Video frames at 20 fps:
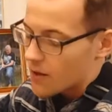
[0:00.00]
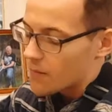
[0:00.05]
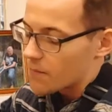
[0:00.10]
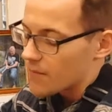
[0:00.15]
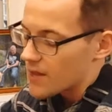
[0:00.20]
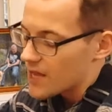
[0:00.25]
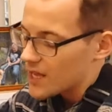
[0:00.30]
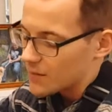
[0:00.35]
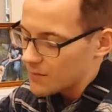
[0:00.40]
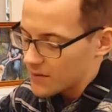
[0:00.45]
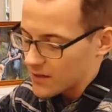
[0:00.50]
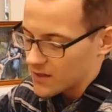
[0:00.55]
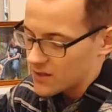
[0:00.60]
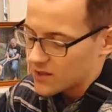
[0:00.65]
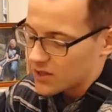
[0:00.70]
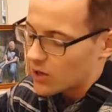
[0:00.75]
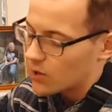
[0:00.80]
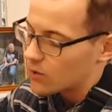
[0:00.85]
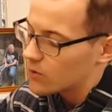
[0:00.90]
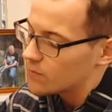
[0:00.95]
Maybe
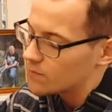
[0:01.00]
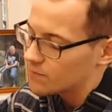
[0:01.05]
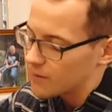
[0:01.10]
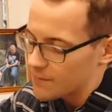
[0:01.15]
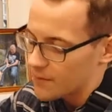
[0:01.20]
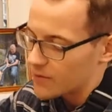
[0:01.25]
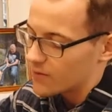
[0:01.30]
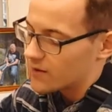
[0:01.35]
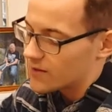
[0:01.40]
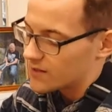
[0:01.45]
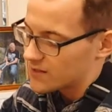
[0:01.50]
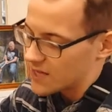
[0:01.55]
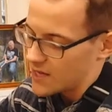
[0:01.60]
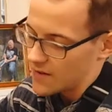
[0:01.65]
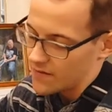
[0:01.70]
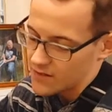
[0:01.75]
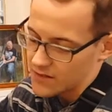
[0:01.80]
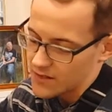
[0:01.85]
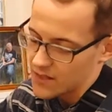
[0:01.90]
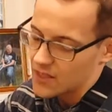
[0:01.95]
it's hope a boy of
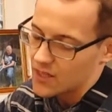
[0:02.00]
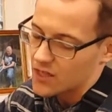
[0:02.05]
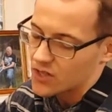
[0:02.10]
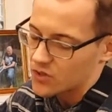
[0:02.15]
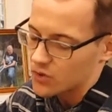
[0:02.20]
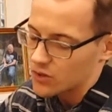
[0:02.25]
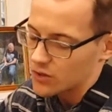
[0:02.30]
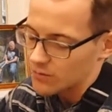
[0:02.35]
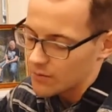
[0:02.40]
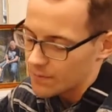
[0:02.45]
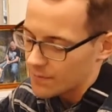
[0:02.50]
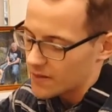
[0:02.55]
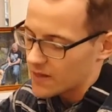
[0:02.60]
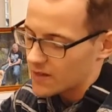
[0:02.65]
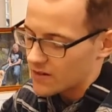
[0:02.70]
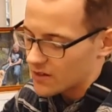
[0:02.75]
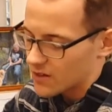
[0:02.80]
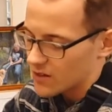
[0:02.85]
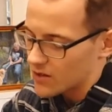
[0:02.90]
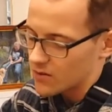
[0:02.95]
17 could dream he'd
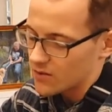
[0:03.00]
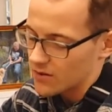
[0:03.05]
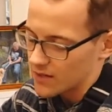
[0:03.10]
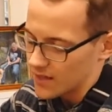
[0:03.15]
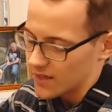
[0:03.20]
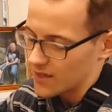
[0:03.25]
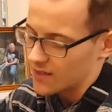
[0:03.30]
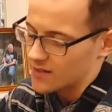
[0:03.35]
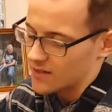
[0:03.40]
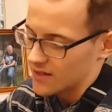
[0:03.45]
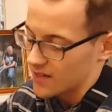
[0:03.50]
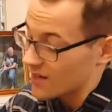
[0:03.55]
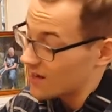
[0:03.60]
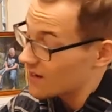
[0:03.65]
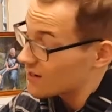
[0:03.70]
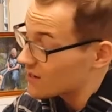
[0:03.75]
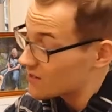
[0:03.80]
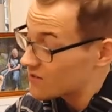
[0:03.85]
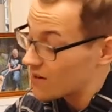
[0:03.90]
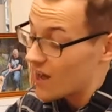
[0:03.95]
be the only kid to
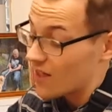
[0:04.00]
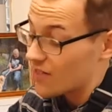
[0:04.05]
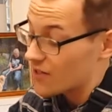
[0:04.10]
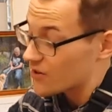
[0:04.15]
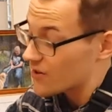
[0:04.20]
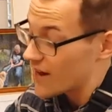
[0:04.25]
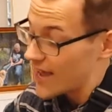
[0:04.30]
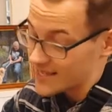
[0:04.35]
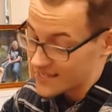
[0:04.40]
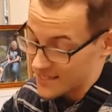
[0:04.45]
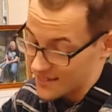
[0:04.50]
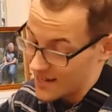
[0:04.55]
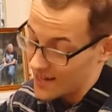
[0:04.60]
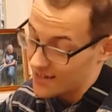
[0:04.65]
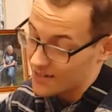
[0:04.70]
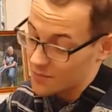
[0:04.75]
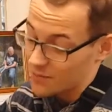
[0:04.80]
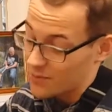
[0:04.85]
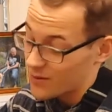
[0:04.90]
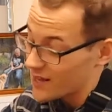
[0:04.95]
conquer all the cracks
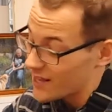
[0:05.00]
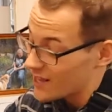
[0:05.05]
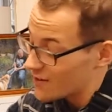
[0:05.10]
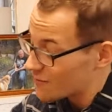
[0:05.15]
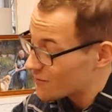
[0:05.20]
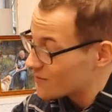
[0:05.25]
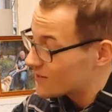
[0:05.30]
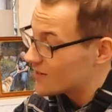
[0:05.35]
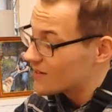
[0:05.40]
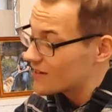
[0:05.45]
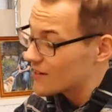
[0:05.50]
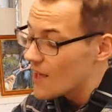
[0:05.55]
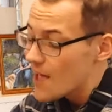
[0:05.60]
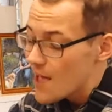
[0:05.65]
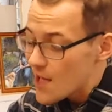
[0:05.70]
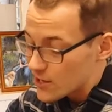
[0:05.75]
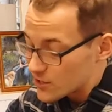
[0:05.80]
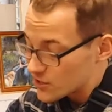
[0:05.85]
along the pavement,